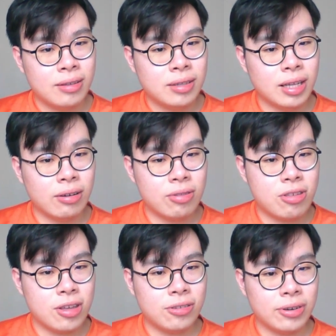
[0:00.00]
now
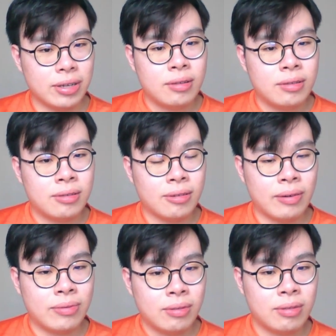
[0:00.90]
g3. So
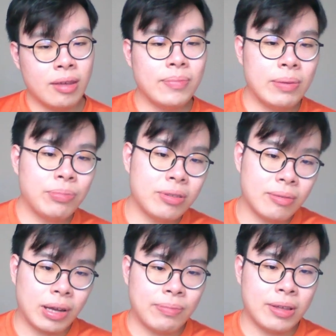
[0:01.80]
I'm simply
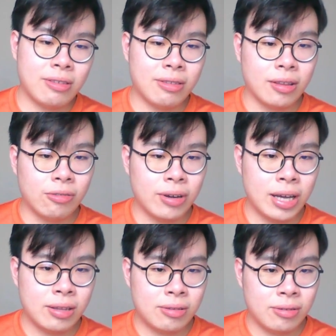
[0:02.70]
putting my pieces in a
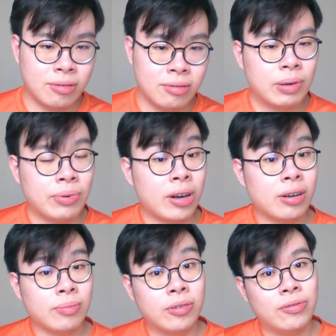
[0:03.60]
way to prepare
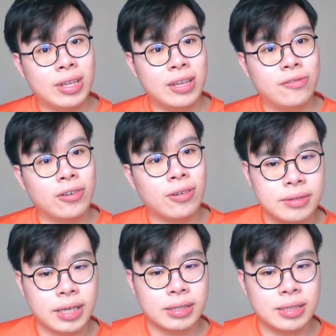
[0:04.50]
the move
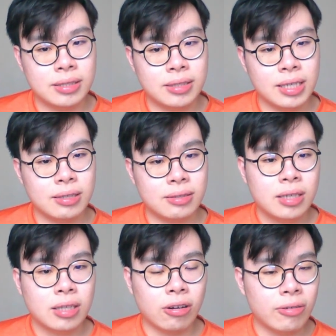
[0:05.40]
e4. Knight
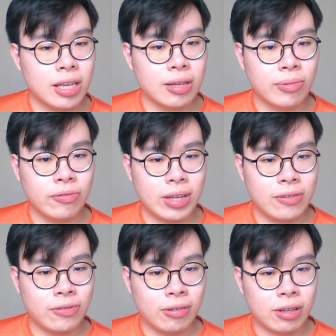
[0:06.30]
c6. Now already the move
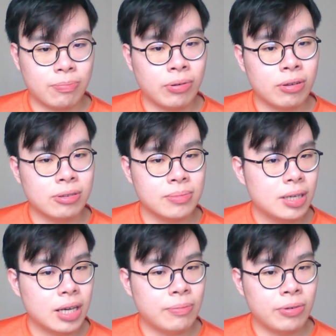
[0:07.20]
e4 was
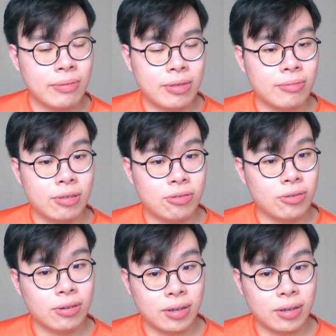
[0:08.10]
possible and perhaps it was stronger,